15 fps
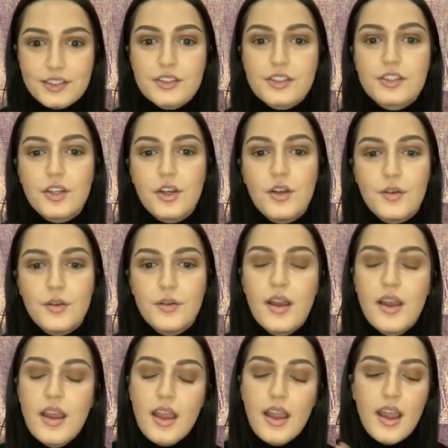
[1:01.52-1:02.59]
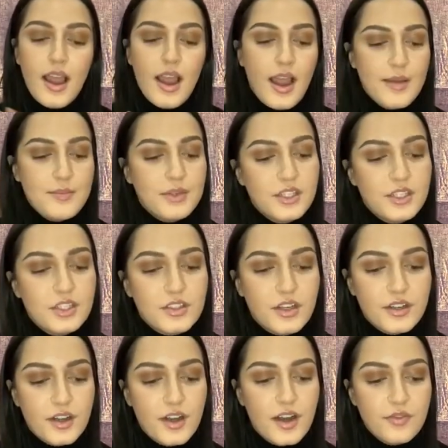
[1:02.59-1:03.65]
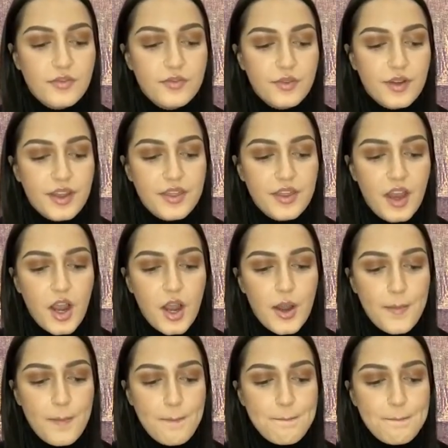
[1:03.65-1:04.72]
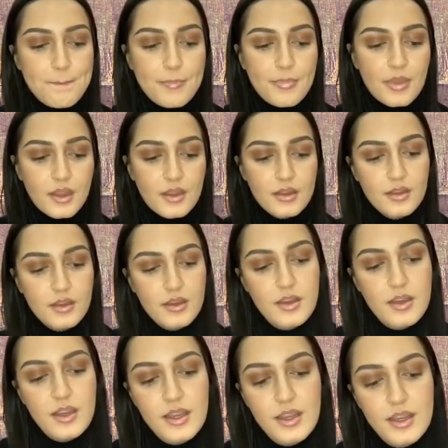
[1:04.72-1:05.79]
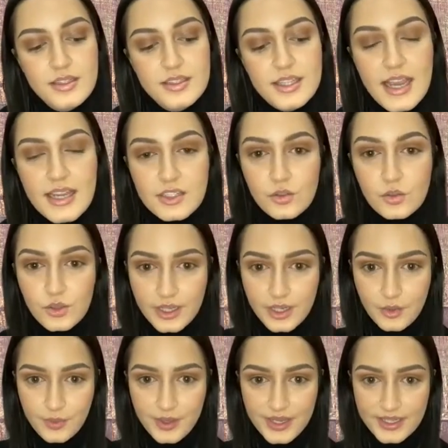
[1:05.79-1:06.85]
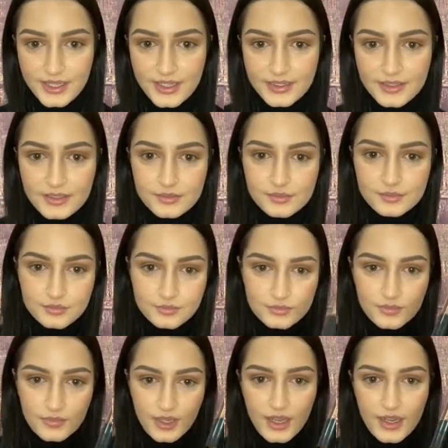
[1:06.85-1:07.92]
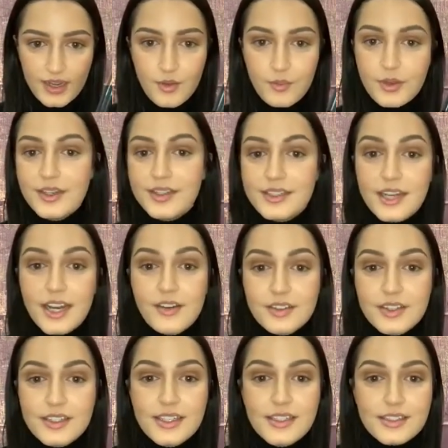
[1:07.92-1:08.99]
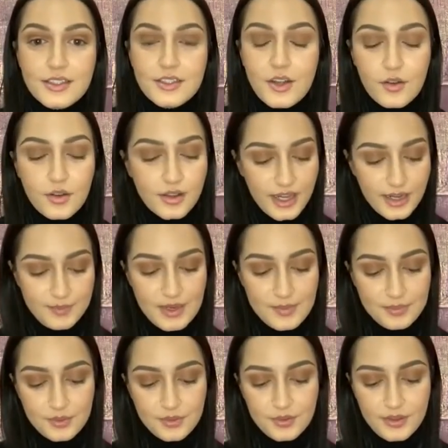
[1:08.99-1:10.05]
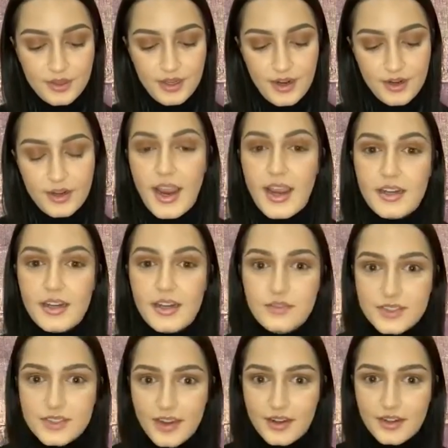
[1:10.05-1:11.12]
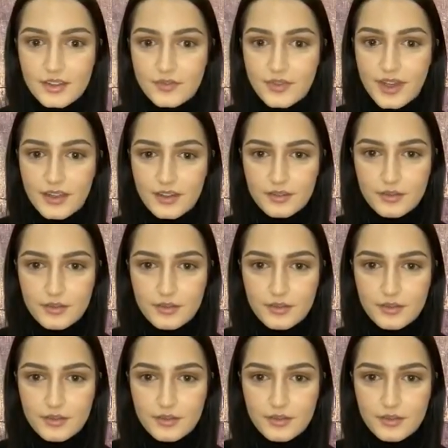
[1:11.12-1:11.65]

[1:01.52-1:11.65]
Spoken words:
So I'm gonna start off with a Dazzle liquid. And I wanted to start with this because I know a lot of people are kind of scared of like a